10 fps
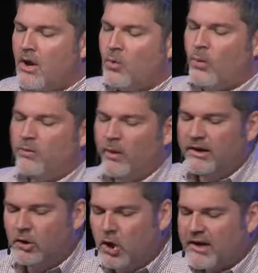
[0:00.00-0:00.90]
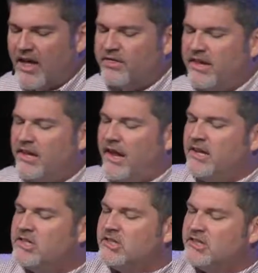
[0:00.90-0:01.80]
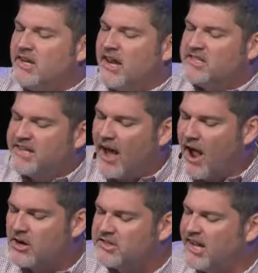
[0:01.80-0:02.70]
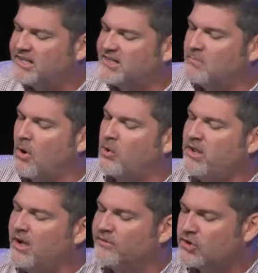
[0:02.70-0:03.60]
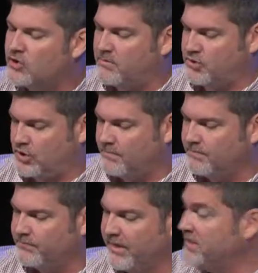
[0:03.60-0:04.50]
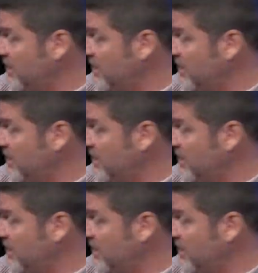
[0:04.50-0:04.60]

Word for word: When we look at the e- entire testimony of Scripture, this